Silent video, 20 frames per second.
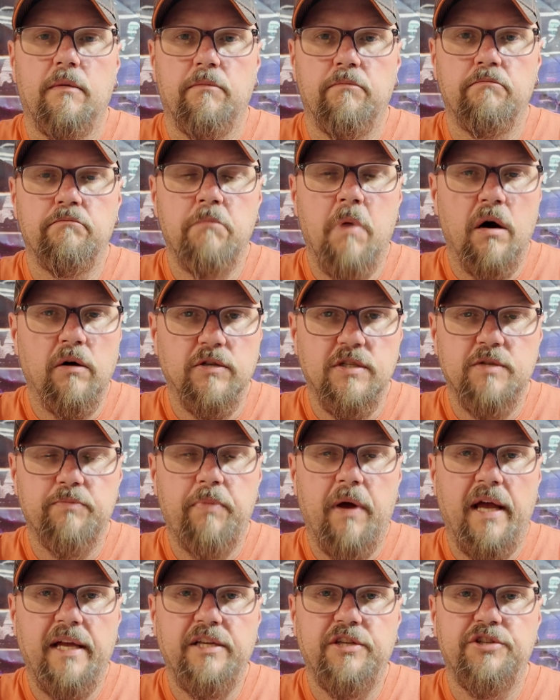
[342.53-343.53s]
Most
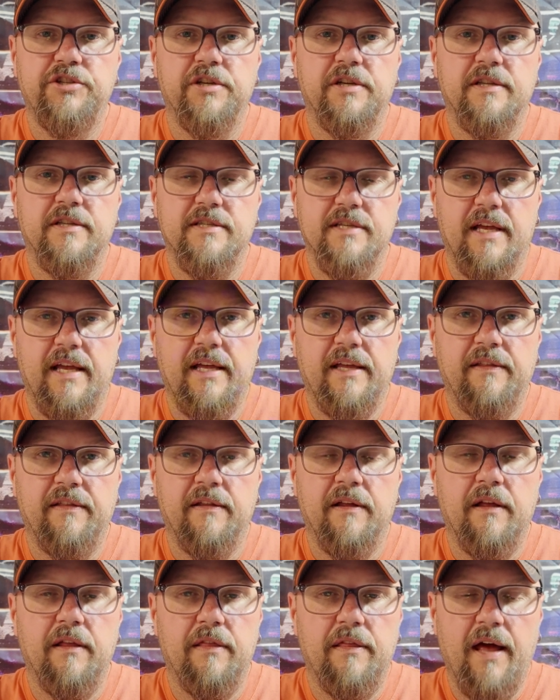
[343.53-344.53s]
patients
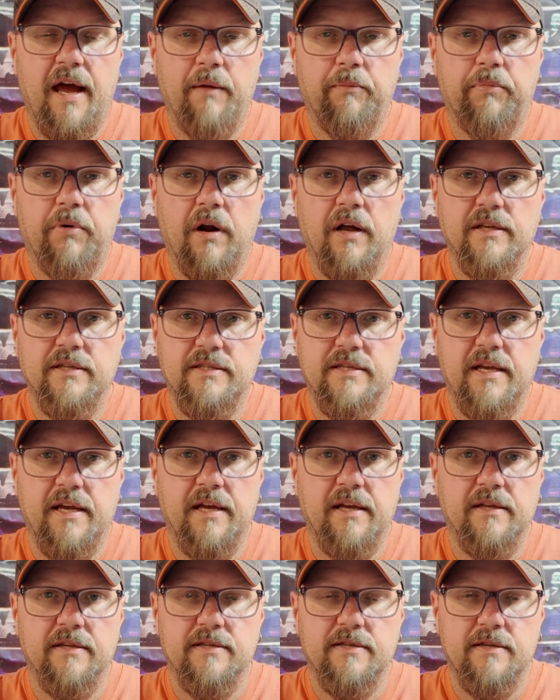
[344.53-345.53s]
in that
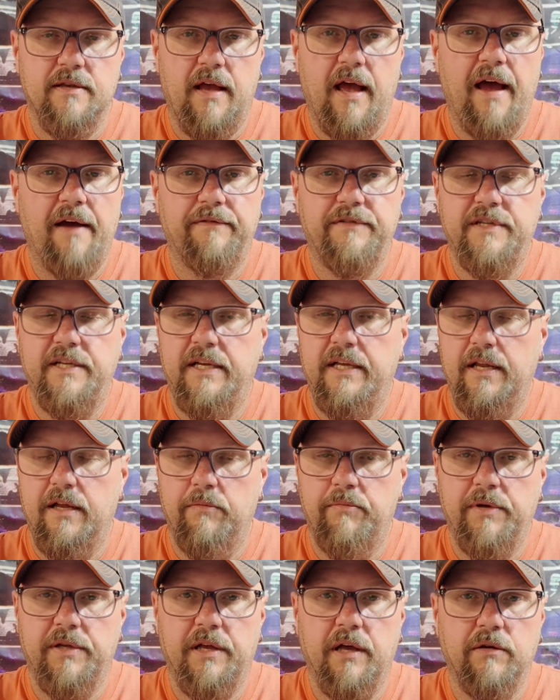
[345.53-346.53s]
process have to get
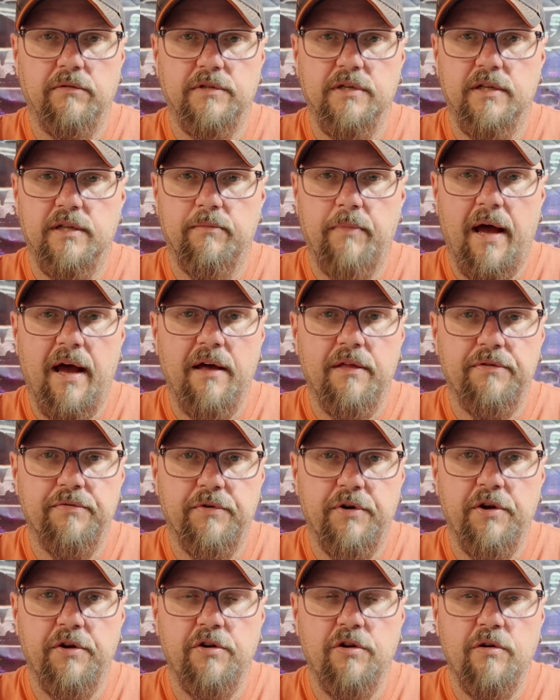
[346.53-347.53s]
up and go to the
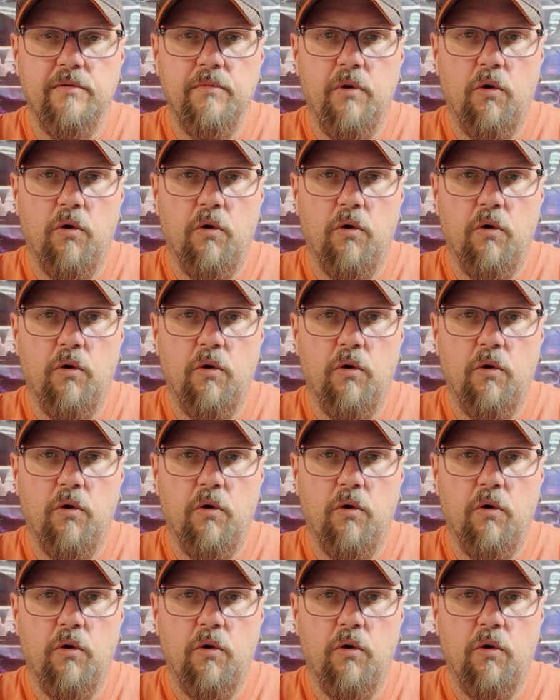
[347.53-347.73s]
bathroom,